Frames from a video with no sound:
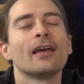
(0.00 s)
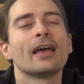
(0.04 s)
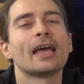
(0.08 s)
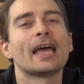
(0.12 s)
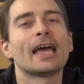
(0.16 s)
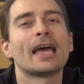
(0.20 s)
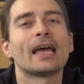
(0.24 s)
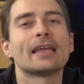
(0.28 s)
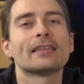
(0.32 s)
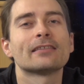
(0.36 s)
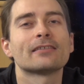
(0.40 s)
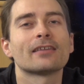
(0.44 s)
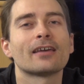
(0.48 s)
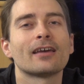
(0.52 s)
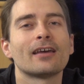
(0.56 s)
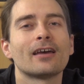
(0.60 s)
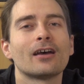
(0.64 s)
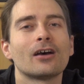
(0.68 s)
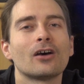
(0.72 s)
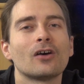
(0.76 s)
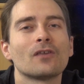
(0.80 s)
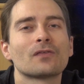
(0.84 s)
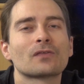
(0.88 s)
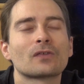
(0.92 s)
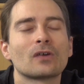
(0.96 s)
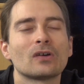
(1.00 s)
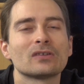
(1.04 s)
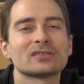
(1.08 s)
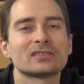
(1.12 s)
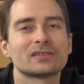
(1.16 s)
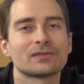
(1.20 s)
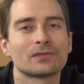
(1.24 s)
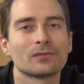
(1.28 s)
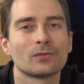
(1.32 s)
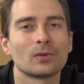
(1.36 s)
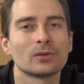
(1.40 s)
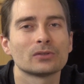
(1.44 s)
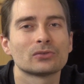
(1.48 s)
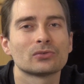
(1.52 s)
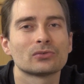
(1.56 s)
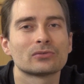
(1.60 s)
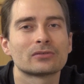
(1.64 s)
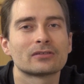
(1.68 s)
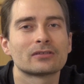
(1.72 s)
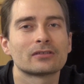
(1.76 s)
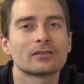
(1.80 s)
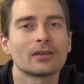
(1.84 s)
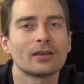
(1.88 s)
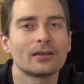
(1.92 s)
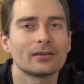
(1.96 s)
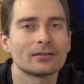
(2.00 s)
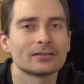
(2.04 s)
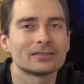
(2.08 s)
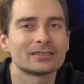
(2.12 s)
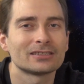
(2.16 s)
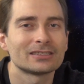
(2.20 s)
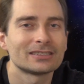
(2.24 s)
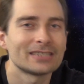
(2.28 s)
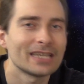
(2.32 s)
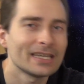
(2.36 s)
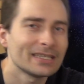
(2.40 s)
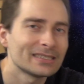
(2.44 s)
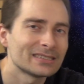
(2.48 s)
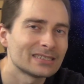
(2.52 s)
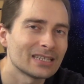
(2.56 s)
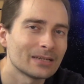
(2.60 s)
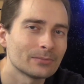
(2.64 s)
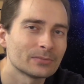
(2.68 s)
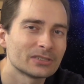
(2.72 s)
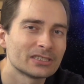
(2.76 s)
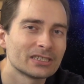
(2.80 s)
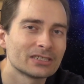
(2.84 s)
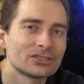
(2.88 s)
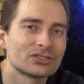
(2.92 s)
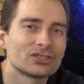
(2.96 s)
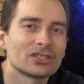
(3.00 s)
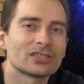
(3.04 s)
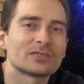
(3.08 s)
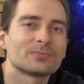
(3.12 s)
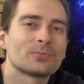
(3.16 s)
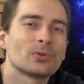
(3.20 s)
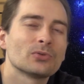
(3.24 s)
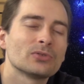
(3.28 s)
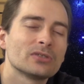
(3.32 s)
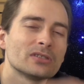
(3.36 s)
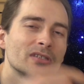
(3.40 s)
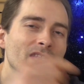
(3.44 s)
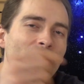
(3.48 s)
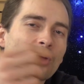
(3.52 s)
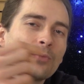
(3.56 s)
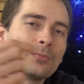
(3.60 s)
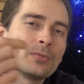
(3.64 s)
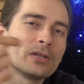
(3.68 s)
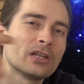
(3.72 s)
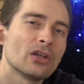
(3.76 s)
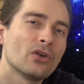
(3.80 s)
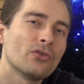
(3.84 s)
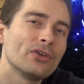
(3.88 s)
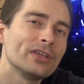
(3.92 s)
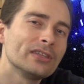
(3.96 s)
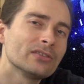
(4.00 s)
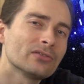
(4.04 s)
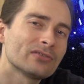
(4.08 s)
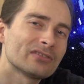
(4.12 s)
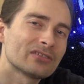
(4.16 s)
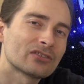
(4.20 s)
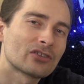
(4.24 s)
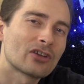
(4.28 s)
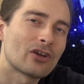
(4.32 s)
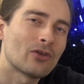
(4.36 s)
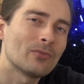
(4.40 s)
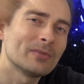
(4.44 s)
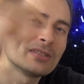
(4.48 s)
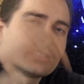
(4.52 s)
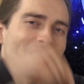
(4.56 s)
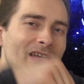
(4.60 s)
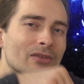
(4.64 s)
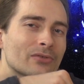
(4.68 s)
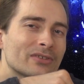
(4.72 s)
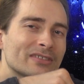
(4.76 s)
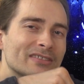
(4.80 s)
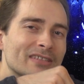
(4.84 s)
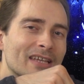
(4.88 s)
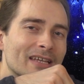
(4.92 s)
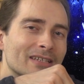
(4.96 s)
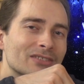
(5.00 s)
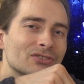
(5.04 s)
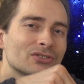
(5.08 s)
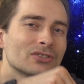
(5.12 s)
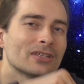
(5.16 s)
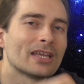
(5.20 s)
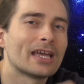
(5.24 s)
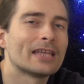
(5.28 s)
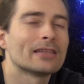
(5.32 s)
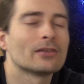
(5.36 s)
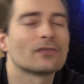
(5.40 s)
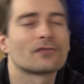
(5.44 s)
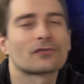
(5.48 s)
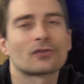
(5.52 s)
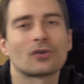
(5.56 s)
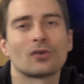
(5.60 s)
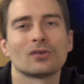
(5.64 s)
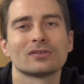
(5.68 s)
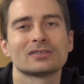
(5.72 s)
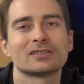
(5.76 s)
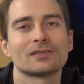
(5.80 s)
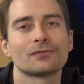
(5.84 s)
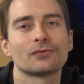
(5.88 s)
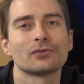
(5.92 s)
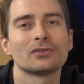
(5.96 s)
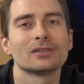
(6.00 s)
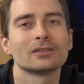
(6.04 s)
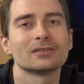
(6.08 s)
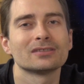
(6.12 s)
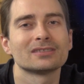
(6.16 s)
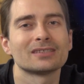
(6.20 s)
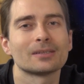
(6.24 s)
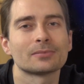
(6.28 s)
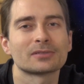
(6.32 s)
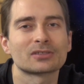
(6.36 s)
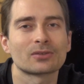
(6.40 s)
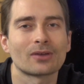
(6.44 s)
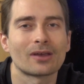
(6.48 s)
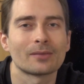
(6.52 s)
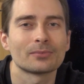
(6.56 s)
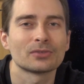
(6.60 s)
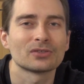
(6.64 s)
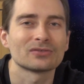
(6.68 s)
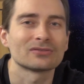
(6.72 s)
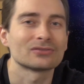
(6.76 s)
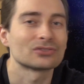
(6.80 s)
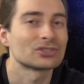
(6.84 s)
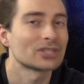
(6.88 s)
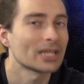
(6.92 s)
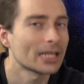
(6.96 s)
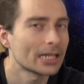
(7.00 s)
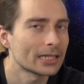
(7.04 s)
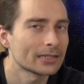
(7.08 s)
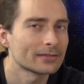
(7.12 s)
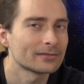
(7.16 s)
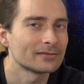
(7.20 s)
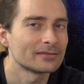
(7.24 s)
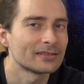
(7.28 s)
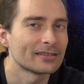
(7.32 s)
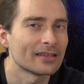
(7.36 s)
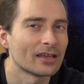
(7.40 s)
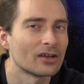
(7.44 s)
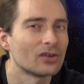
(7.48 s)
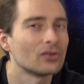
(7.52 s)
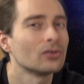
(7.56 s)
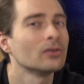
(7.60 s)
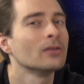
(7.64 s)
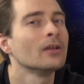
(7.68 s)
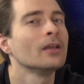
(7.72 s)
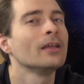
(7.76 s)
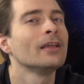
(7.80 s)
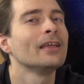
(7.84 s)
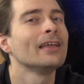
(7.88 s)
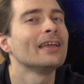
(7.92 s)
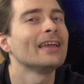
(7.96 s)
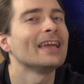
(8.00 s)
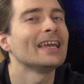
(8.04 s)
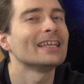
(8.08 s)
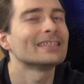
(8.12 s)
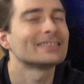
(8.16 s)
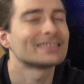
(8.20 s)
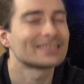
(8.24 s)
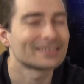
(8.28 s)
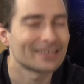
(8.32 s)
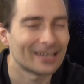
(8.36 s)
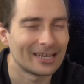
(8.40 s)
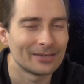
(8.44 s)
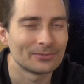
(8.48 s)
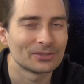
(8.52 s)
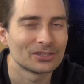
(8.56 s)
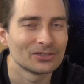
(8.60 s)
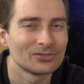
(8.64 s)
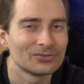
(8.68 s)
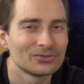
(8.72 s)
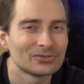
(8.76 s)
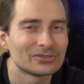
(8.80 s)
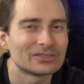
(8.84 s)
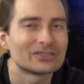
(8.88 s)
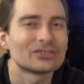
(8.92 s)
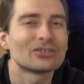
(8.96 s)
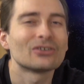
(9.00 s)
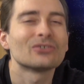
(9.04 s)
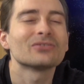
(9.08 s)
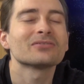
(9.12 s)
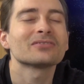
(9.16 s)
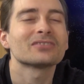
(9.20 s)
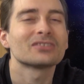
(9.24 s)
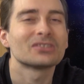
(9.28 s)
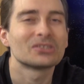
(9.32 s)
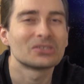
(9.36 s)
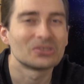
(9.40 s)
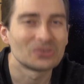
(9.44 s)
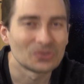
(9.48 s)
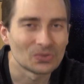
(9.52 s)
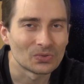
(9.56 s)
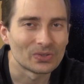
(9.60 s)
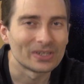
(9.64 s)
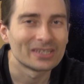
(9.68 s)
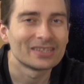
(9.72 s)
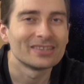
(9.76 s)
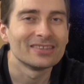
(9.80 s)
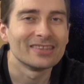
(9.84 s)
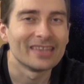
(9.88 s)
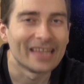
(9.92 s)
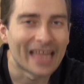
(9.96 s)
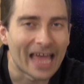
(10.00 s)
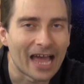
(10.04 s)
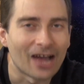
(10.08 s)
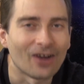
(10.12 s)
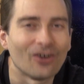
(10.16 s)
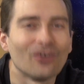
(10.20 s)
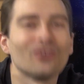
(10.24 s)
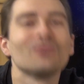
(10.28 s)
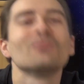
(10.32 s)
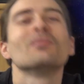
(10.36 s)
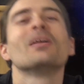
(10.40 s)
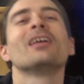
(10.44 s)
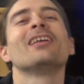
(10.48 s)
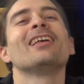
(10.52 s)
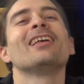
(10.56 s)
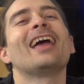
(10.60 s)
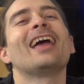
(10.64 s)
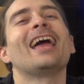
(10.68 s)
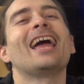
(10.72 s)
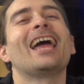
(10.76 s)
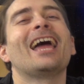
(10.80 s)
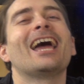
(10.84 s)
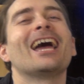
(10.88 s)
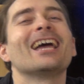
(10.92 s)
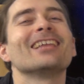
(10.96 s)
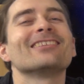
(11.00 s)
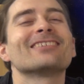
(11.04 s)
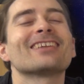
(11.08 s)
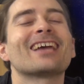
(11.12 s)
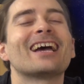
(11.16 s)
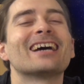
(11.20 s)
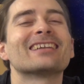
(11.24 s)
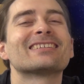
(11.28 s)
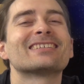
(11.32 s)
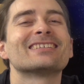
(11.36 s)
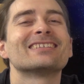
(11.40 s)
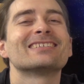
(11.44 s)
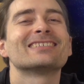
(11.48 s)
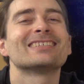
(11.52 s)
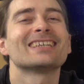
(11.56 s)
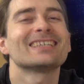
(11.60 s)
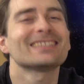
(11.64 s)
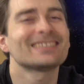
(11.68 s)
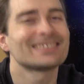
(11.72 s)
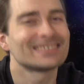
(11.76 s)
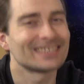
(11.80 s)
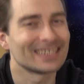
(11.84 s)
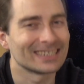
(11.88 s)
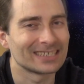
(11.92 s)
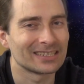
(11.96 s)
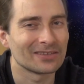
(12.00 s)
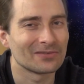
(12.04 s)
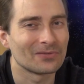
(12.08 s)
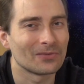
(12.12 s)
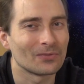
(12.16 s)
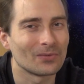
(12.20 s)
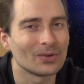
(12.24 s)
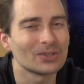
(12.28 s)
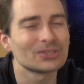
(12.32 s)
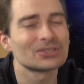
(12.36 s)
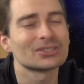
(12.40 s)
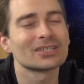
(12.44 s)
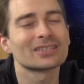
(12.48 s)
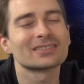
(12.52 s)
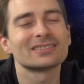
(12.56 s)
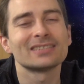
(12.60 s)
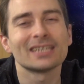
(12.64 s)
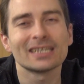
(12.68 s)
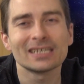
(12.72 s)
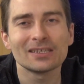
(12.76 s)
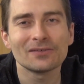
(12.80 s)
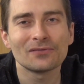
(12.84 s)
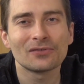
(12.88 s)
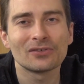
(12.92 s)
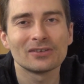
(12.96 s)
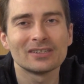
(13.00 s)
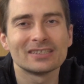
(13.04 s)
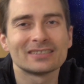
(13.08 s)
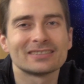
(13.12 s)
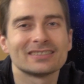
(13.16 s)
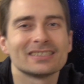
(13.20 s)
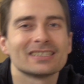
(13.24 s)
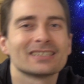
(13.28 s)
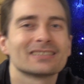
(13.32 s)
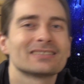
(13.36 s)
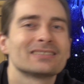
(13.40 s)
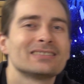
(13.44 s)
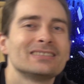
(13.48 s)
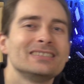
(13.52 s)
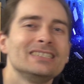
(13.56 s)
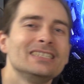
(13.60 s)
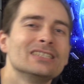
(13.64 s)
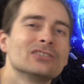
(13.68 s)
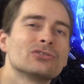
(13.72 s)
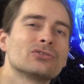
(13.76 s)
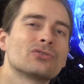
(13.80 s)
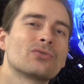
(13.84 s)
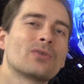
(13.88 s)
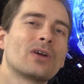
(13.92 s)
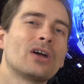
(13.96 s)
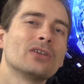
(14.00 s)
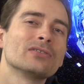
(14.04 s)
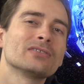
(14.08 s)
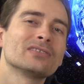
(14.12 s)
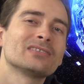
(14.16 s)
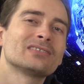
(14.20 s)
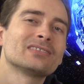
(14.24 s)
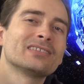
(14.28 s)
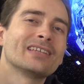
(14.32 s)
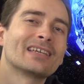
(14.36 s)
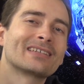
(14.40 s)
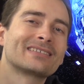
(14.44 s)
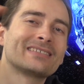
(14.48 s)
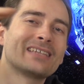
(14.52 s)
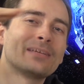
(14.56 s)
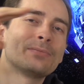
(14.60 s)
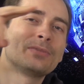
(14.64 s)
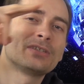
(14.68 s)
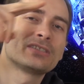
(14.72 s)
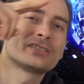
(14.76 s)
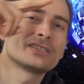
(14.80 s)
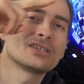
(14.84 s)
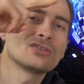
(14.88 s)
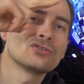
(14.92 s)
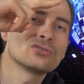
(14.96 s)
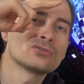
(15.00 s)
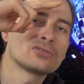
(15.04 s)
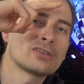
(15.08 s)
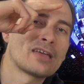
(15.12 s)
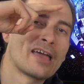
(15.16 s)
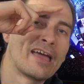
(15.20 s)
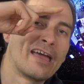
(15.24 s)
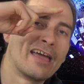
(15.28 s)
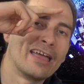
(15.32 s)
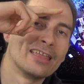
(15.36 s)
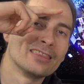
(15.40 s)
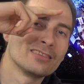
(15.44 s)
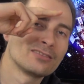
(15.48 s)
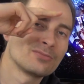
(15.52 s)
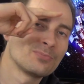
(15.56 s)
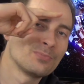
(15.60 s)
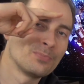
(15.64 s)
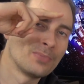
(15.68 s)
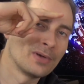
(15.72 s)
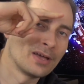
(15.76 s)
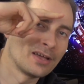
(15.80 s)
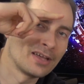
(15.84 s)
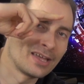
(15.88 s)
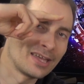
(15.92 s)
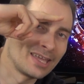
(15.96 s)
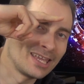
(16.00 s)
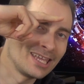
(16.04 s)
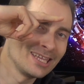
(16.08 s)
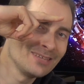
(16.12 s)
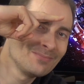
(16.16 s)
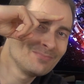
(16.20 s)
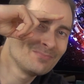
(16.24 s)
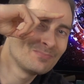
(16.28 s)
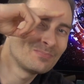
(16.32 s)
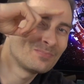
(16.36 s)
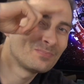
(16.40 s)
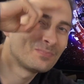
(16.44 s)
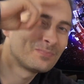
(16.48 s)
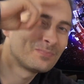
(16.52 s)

And of course, if you want to say something, just put it down below into the commentary section. And of course, if you didn't subscribe to the channel till now, it's time to do so. Do it now. And other than that, thank you for watching, thank you for listening, see you around in the next episode, and bye.